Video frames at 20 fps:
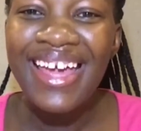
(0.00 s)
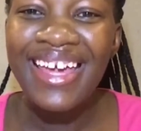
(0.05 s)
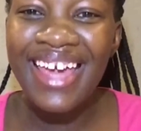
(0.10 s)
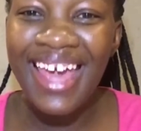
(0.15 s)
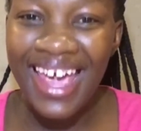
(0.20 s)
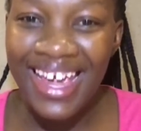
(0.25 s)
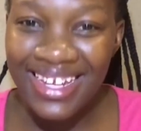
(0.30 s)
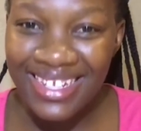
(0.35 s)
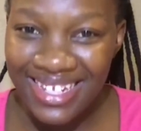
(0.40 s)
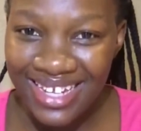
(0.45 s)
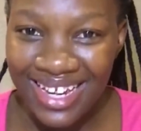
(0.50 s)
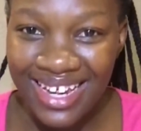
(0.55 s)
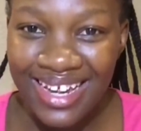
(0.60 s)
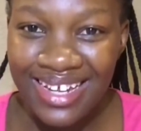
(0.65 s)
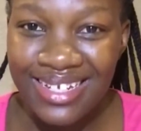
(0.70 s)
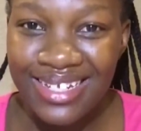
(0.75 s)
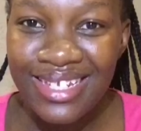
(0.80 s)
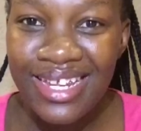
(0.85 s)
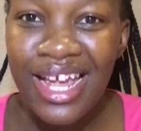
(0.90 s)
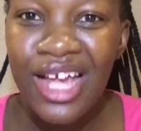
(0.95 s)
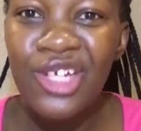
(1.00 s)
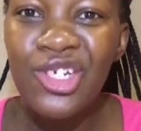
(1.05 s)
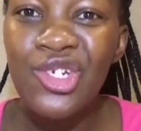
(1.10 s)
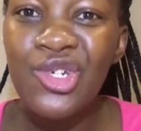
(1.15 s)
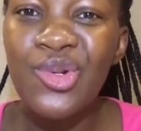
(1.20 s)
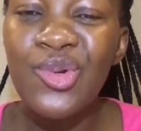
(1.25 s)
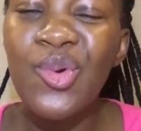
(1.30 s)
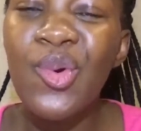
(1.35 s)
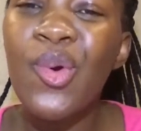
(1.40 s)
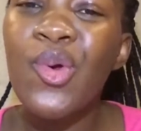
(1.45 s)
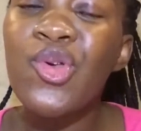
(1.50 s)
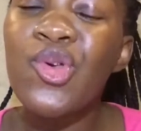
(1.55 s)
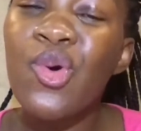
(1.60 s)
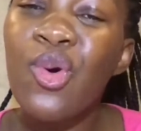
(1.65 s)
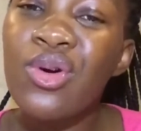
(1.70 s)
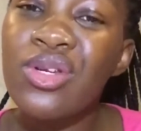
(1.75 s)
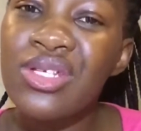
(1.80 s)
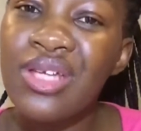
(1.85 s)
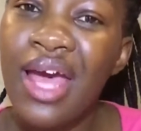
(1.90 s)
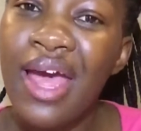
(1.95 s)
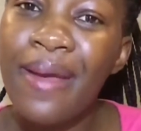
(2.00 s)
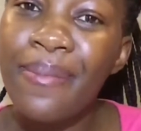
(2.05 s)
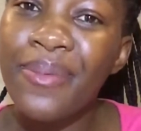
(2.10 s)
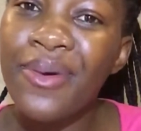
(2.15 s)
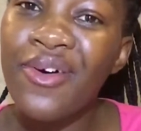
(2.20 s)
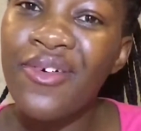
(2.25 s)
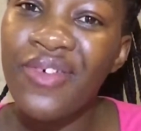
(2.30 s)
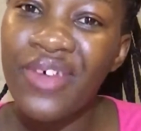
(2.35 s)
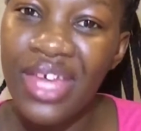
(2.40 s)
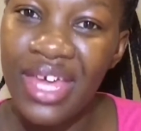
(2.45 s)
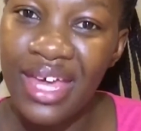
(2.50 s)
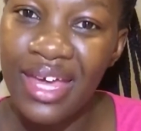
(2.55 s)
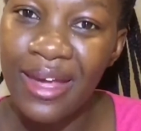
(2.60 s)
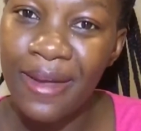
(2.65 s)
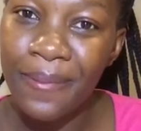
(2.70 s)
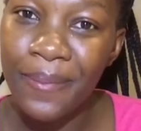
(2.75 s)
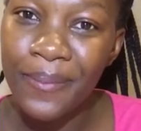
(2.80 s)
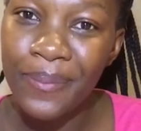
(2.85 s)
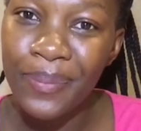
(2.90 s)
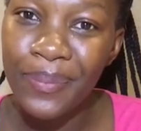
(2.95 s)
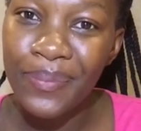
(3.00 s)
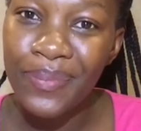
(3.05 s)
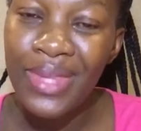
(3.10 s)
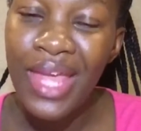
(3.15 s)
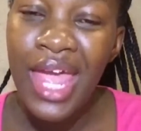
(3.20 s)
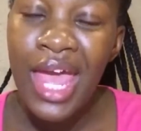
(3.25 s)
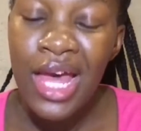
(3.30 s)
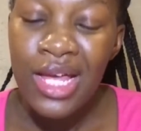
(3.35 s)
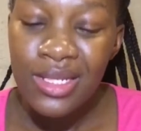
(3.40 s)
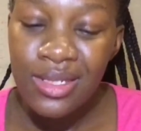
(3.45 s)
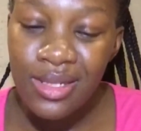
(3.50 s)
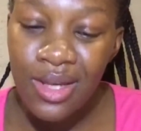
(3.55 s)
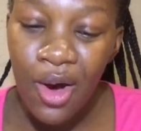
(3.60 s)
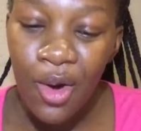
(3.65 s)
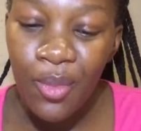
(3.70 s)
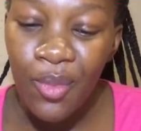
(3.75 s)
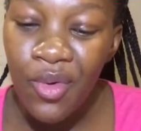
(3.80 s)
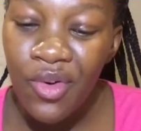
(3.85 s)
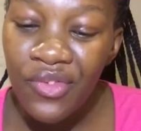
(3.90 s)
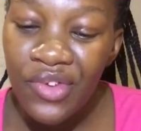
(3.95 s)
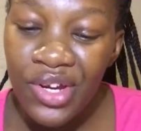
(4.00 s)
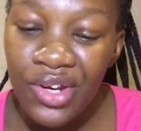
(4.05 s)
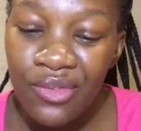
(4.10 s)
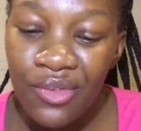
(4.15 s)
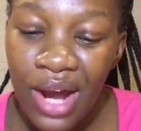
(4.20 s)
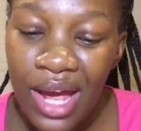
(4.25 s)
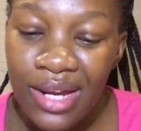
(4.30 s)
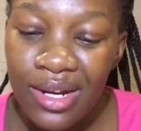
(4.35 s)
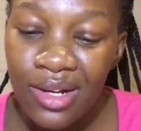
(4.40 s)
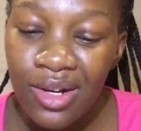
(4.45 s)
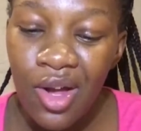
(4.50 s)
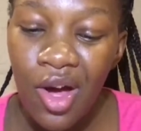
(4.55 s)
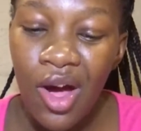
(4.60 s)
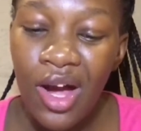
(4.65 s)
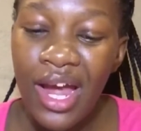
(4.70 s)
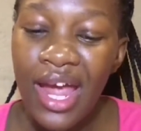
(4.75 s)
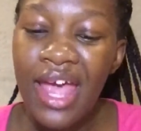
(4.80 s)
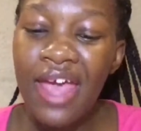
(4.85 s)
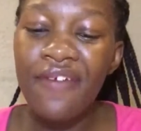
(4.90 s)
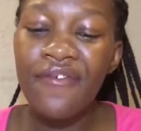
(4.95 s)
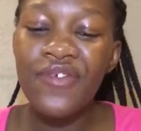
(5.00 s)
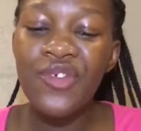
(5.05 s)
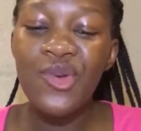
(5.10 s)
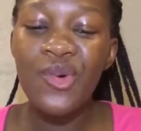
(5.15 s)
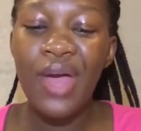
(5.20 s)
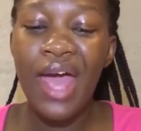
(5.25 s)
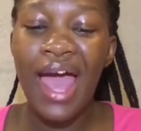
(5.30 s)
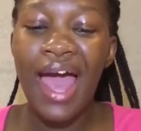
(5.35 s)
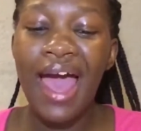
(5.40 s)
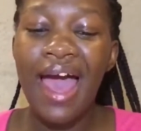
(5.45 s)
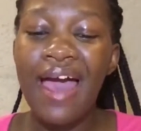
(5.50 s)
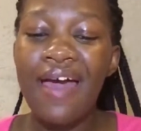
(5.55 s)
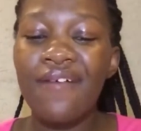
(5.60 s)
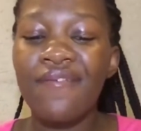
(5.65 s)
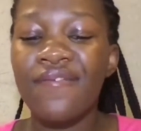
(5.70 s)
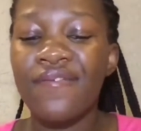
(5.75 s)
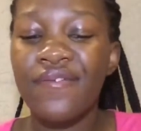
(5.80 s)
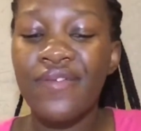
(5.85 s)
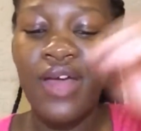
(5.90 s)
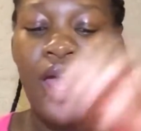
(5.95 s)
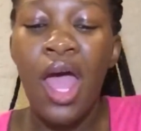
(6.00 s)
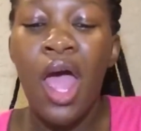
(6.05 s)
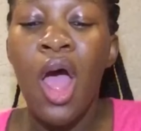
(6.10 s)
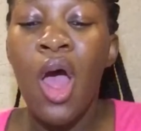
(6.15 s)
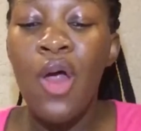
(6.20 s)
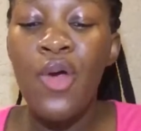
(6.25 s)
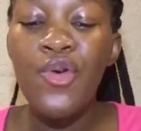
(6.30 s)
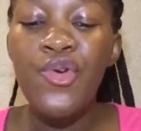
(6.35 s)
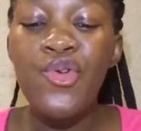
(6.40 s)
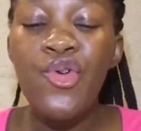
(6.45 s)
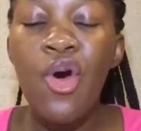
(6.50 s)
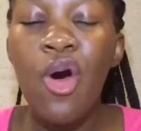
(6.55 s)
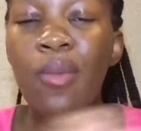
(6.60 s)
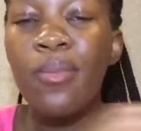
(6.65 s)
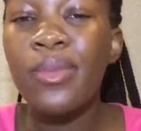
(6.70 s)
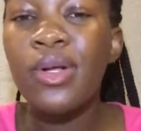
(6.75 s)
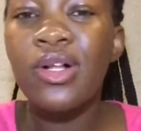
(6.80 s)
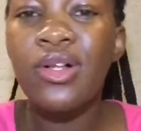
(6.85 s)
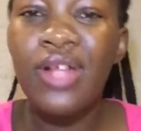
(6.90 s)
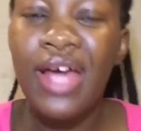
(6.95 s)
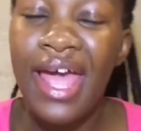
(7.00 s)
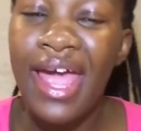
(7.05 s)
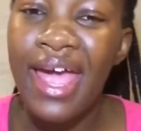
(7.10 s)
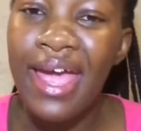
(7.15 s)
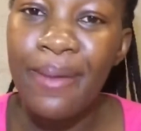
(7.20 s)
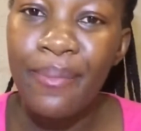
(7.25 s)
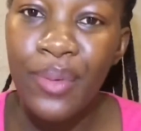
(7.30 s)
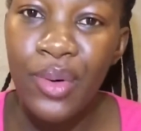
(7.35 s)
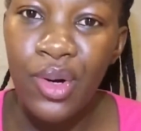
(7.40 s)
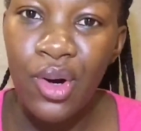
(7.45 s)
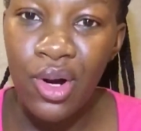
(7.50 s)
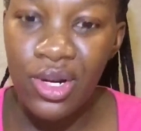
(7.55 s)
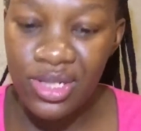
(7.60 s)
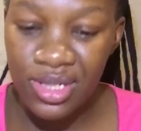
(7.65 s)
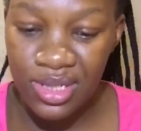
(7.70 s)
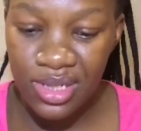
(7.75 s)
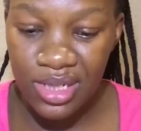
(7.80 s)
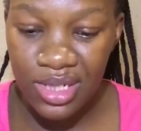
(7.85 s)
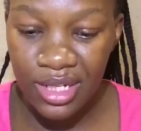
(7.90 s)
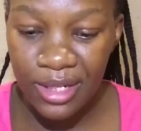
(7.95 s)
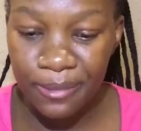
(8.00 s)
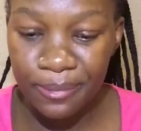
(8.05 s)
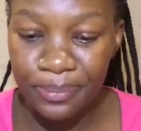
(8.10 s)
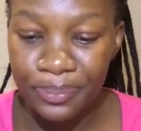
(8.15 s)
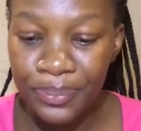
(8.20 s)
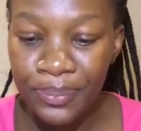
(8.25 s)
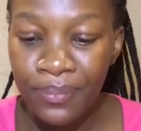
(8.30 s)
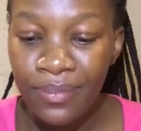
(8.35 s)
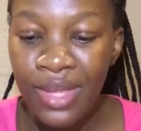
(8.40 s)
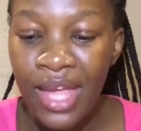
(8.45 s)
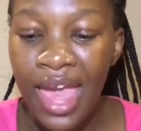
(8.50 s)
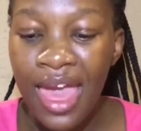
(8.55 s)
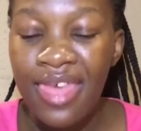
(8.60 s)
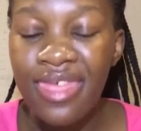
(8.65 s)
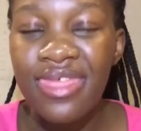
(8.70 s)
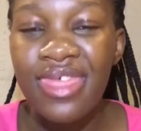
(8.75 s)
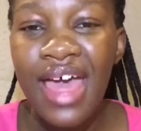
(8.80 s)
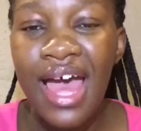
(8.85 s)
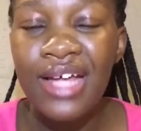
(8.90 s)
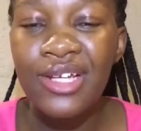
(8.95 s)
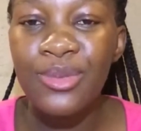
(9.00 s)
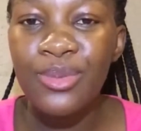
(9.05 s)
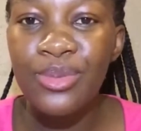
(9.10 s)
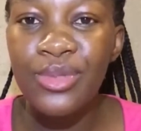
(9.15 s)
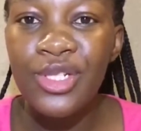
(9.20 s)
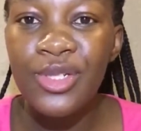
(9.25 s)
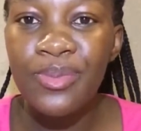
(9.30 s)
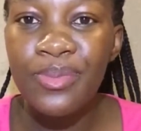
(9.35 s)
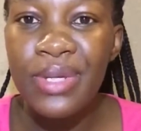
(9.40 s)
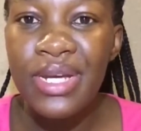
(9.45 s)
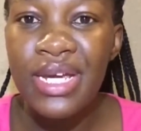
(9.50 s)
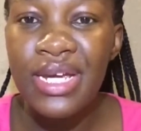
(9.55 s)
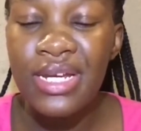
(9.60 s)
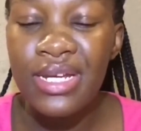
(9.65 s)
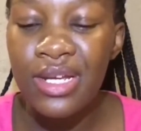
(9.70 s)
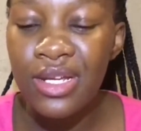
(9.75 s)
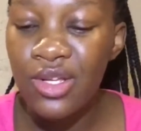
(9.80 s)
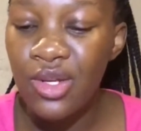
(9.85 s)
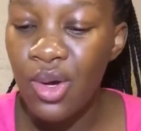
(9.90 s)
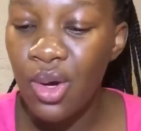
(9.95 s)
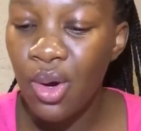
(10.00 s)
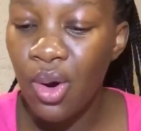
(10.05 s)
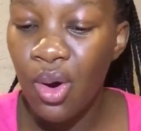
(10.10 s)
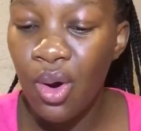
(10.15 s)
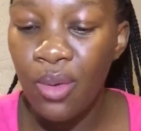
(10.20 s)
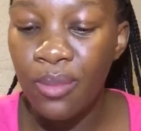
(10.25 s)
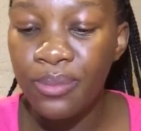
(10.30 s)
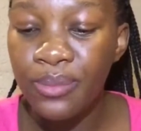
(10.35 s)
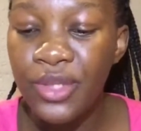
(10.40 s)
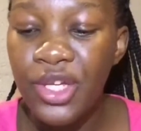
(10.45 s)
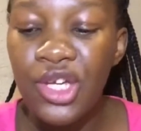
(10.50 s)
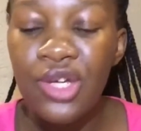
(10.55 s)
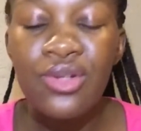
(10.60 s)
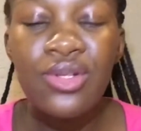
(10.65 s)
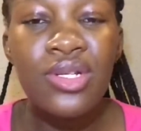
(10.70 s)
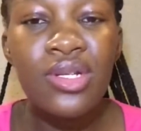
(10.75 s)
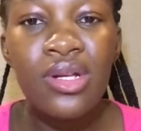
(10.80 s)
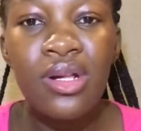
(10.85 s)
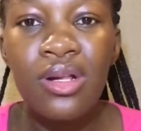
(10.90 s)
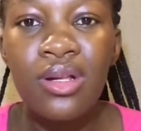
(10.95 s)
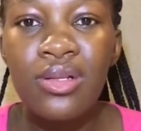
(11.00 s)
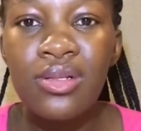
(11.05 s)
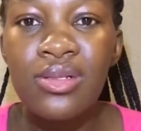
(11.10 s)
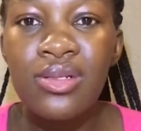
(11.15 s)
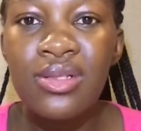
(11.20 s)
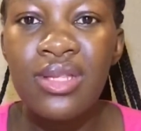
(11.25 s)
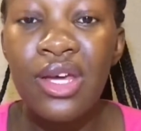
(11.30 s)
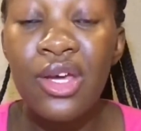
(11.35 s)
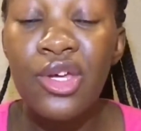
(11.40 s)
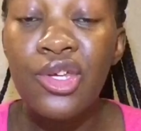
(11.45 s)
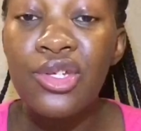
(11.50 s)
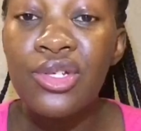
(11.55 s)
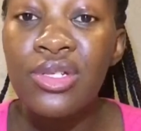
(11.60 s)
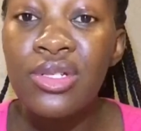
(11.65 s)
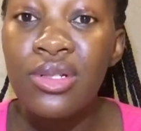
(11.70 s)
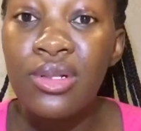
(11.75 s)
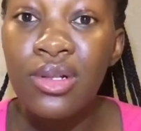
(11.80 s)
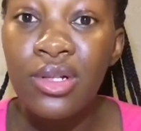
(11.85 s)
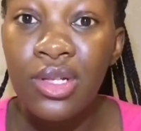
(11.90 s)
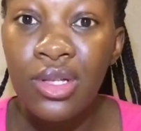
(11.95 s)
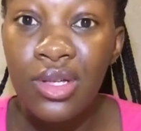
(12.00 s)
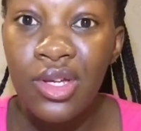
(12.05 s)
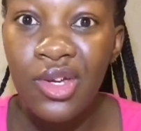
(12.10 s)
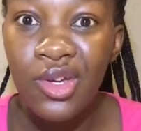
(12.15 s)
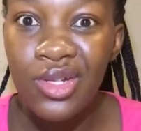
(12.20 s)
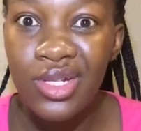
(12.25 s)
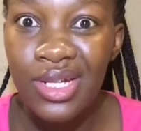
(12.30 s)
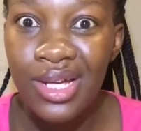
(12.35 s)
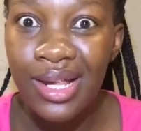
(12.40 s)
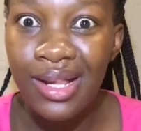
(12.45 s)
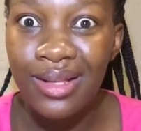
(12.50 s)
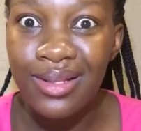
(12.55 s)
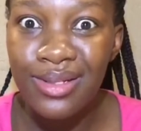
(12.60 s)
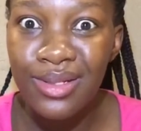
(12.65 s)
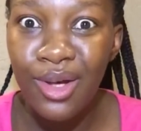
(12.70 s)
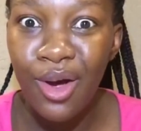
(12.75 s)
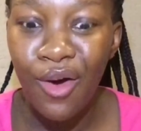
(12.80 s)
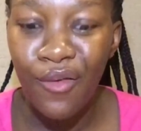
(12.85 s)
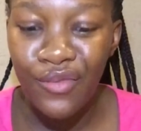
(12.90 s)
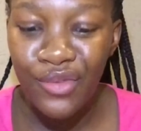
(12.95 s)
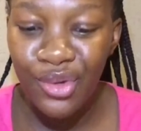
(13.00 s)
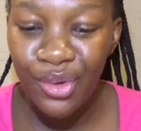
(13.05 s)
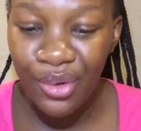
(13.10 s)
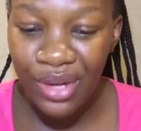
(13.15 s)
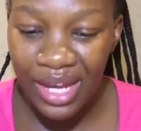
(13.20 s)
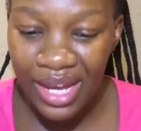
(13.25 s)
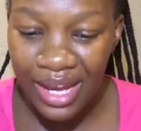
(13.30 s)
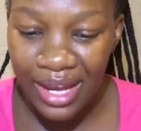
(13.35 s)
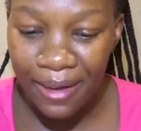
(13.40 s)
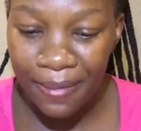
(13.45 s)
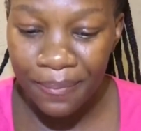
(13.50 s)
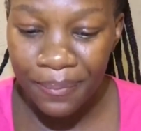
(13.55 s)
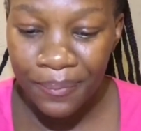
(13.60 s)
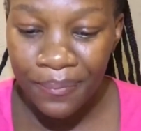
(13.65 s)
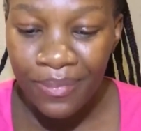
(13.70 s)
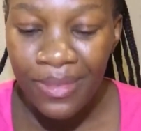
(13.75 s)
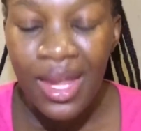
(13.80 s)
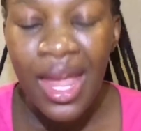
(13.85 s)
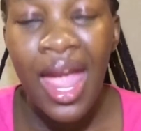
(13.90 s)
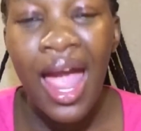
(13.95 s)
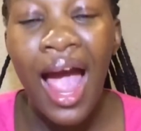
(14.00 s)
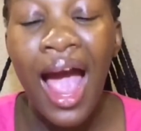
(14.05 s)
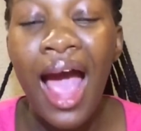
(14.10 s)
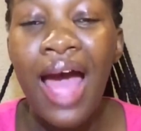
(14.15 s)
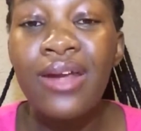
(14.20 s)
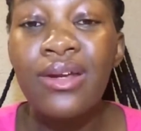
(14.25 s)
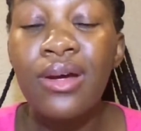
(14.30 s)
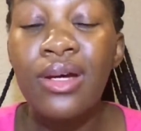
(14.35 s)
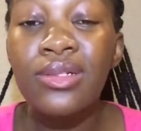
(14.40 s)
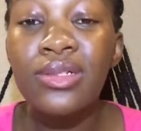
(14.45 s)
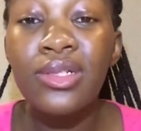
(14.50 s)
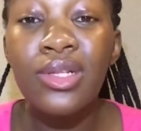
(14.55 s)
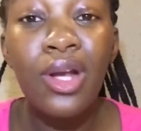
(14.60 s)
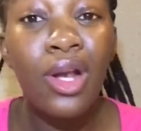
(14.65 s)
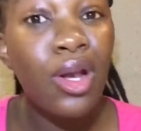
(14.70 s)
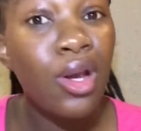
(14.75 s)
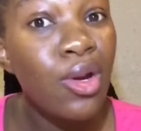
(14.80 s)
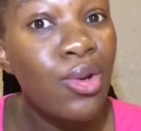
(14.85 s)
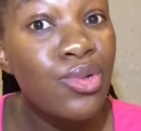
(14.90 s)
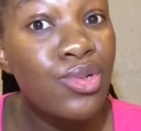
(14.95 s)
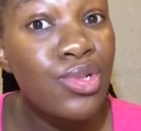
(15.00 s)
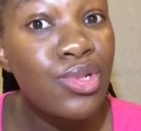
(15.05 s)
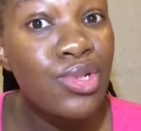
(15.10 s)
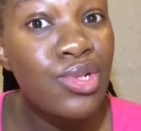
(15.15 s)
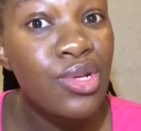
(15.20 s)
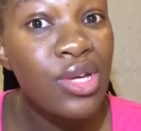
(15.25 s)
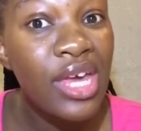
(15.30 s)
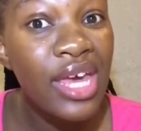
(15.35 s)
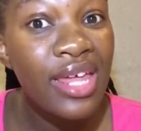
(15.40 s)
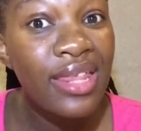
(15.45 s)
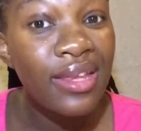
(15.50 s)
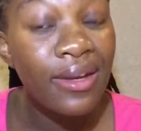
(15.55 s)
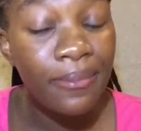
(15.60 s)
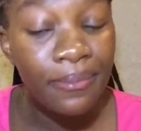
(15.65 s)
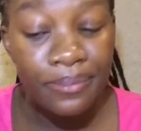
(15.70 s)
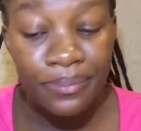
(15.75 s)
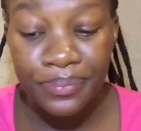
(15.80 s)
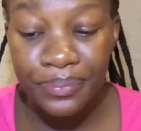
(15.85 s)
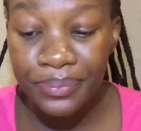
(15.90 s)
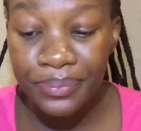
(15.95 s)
catered to your type of hair. So moving right along, if you have normal hair porosity, that would mean your cuticles, the cuticles of your hair are not close together,